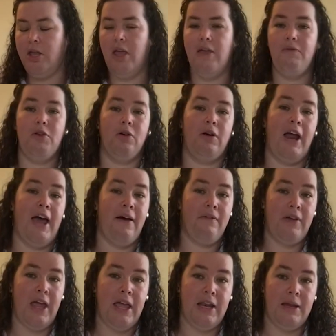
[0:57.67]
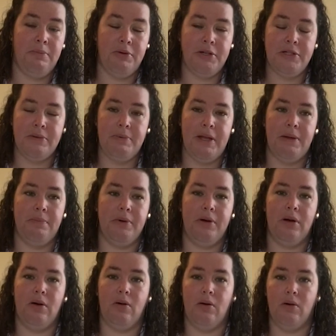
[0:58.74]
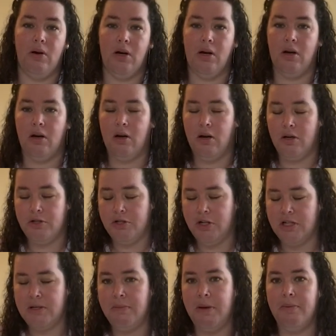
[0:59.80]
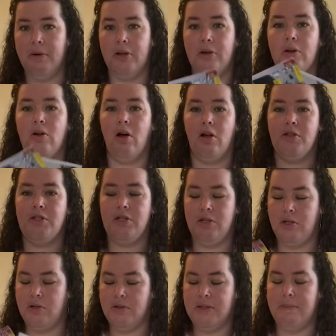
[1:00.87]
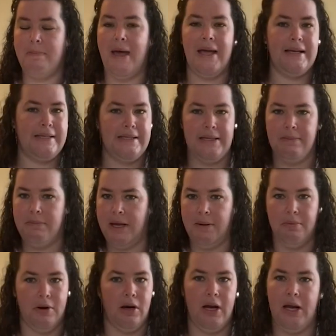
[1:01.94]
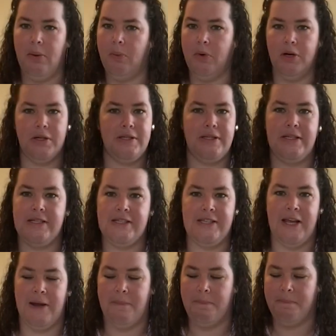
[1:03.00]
If you don't have any printer paper or construction paper, you can also use magazine paper. It works the same.